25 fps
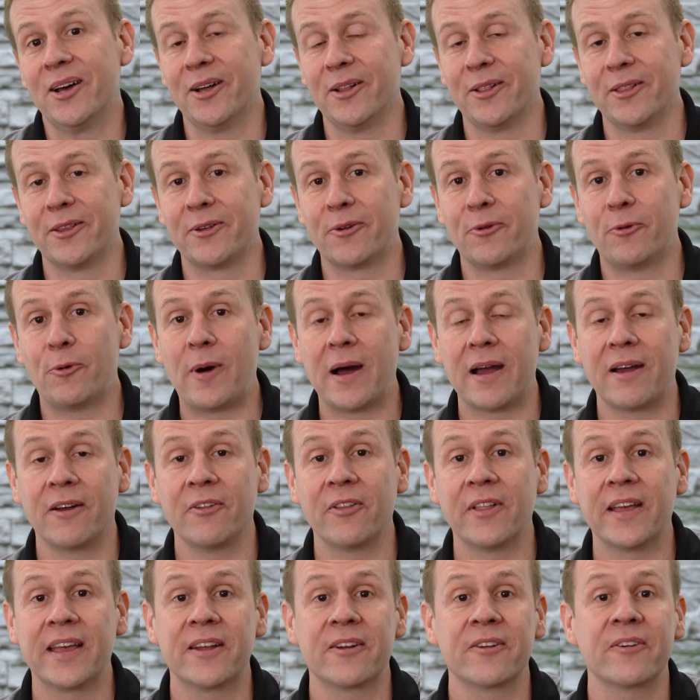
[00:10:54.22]
A little while
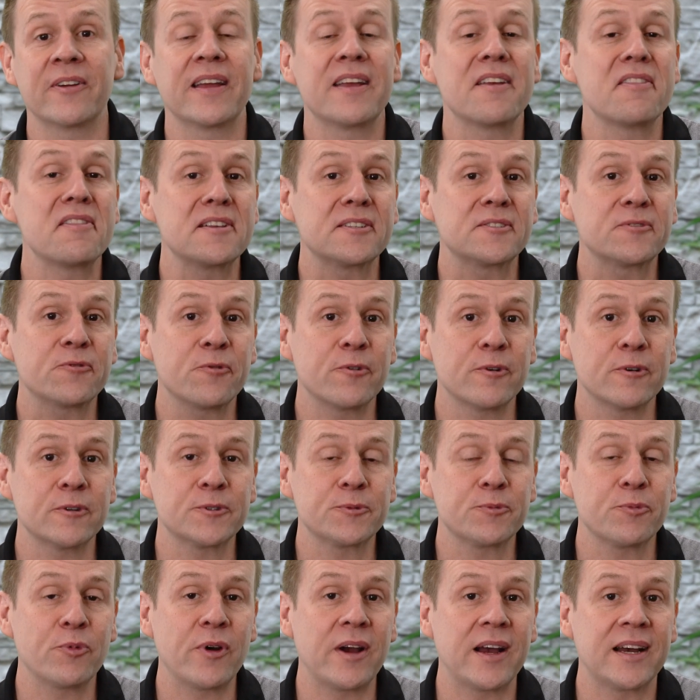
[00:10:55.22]
later, and this
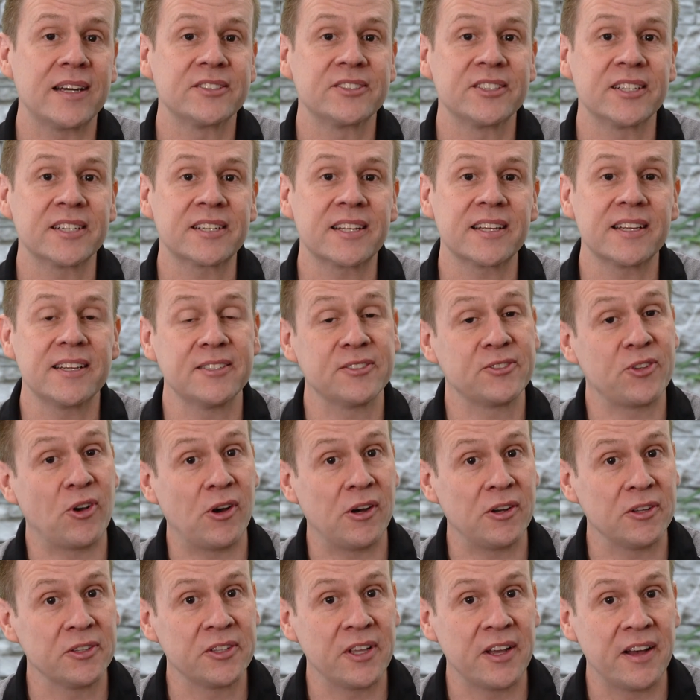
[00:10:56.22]
first project is
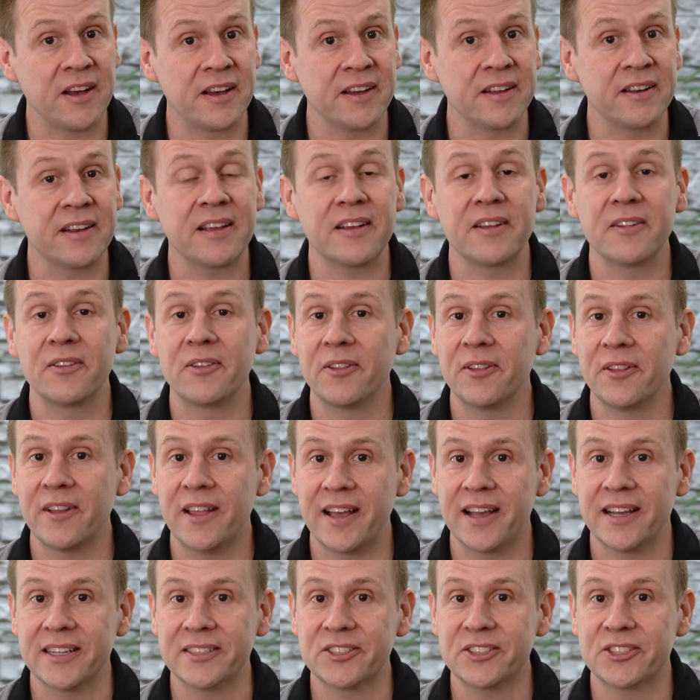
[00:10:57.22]
all done.
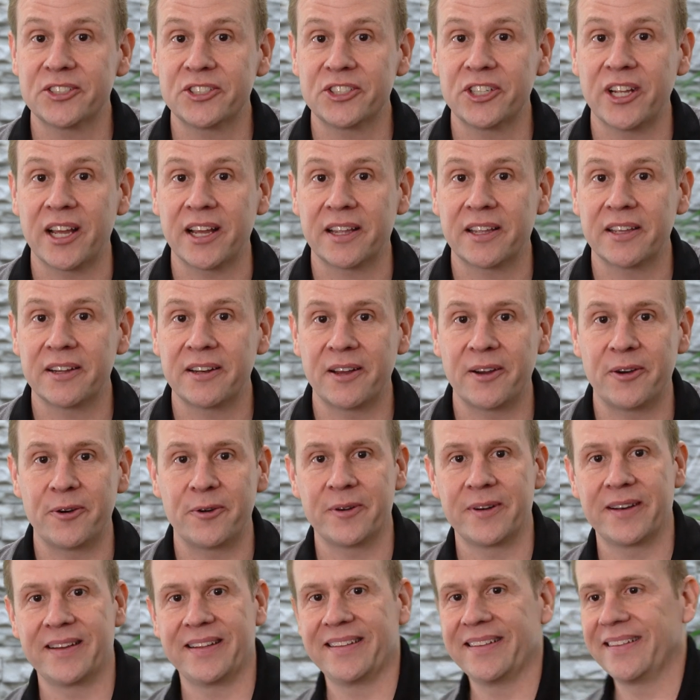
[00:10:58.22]
Let's check it
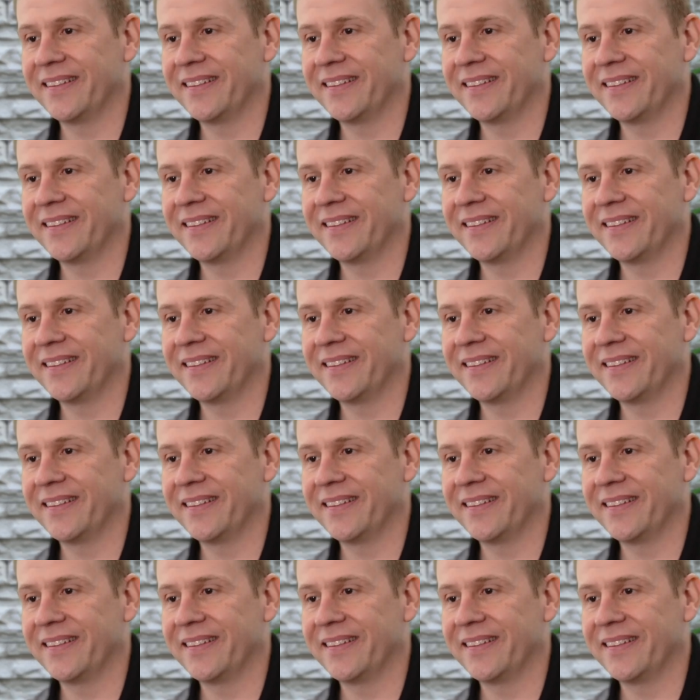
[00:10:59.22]
out.